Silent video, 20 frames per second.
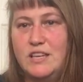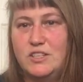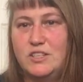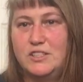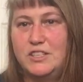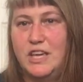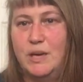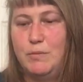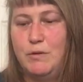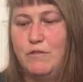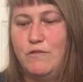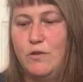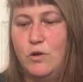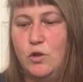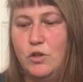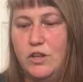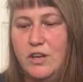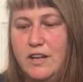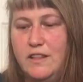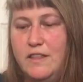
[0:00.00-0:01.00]
just keep it
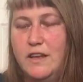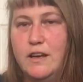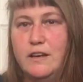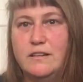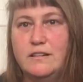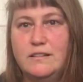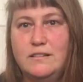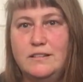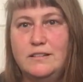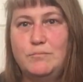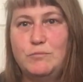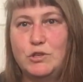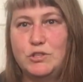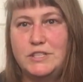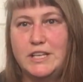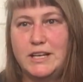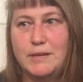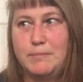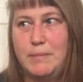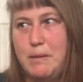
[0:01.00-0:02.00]
folded and then
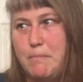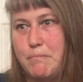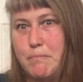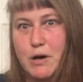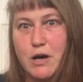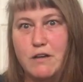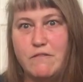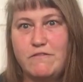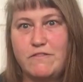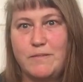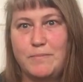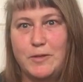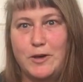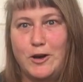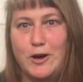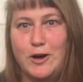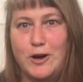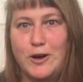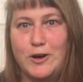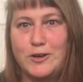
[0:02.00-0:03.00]
protect my butt from the
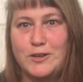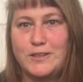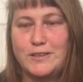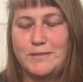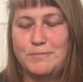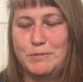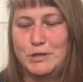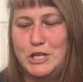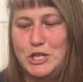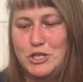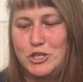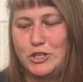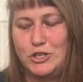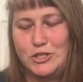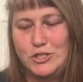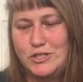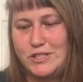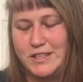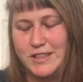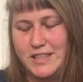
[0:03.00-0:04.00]
hard
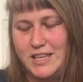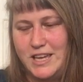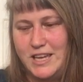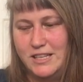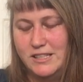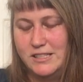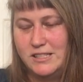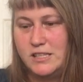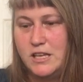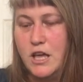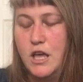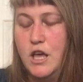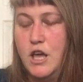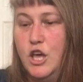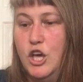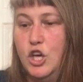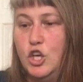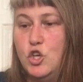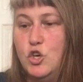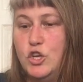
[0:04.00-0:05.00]
bleachers and things.
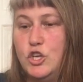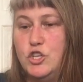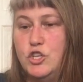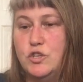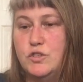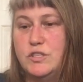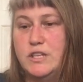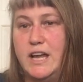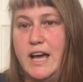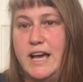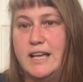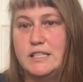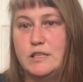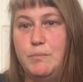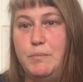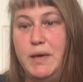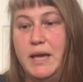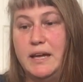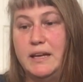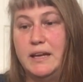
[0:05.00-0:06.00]
You could use it as a
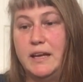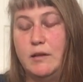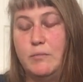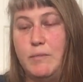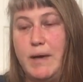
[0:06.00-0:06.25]
picnic